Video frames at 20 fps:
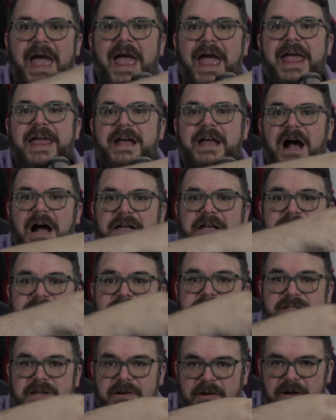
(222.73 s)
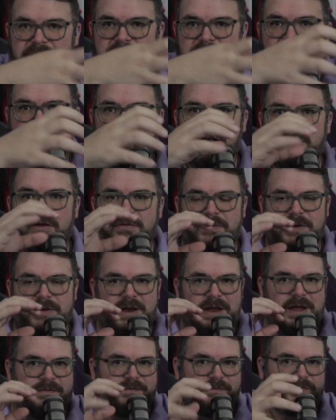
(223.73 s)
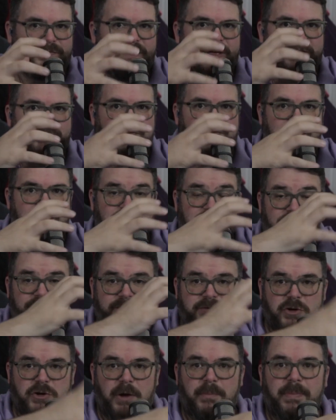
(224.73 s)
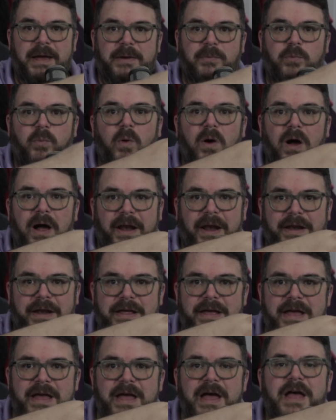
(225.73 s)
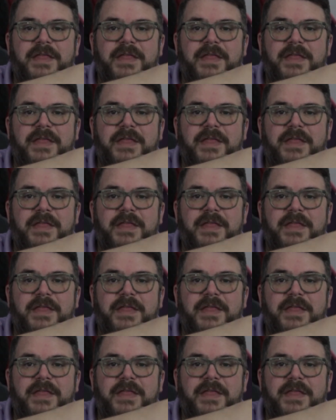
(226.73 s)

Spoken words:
chaos during that. If Trump had won,